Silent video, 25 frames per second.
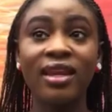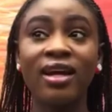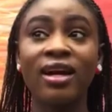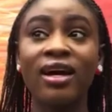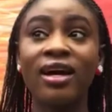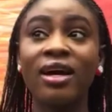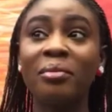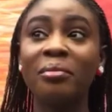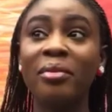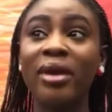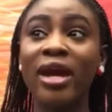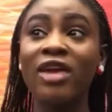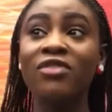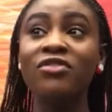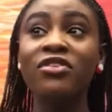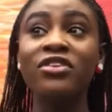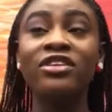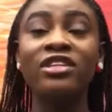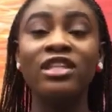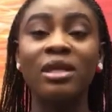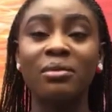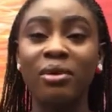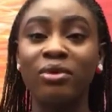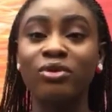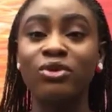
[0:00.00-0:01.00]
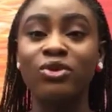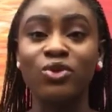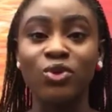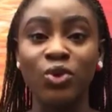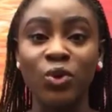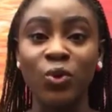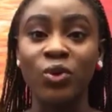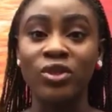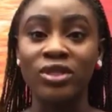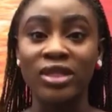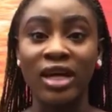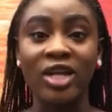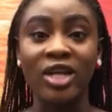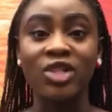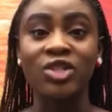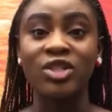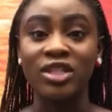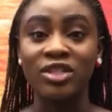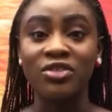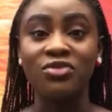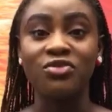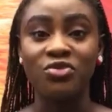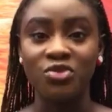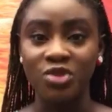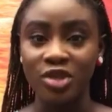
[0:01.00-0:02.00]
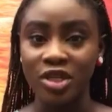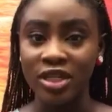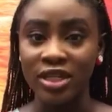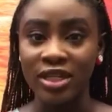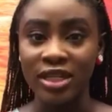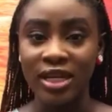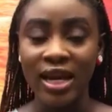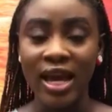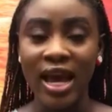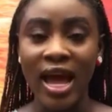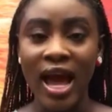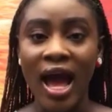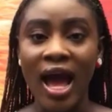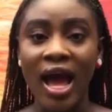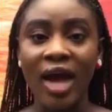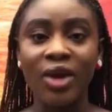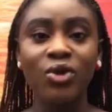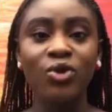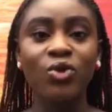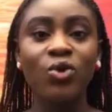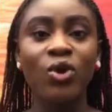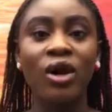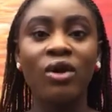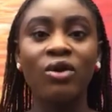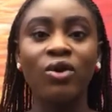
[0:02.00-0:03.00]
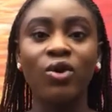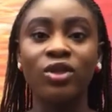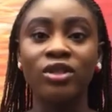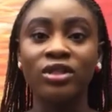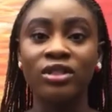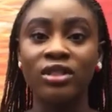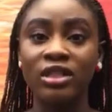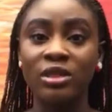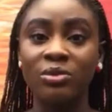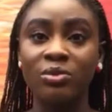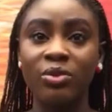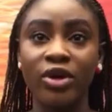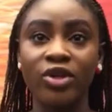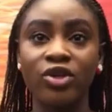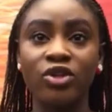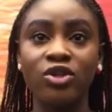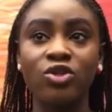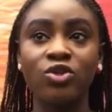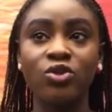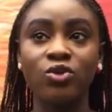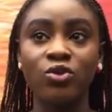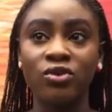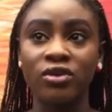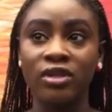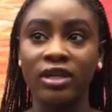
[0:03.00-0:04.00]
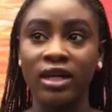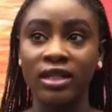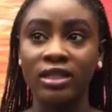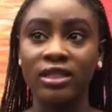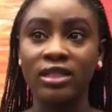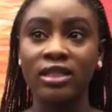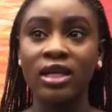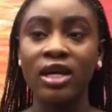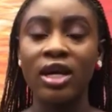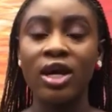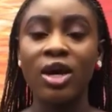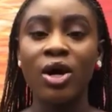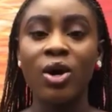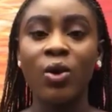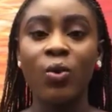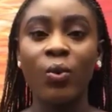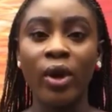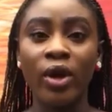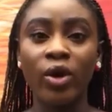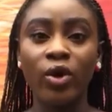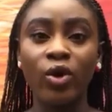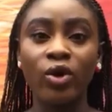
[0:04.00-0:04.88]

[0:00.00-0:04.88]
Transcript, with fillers: Um, everything about the song was actually free. I don't know how God did it, but I just know that when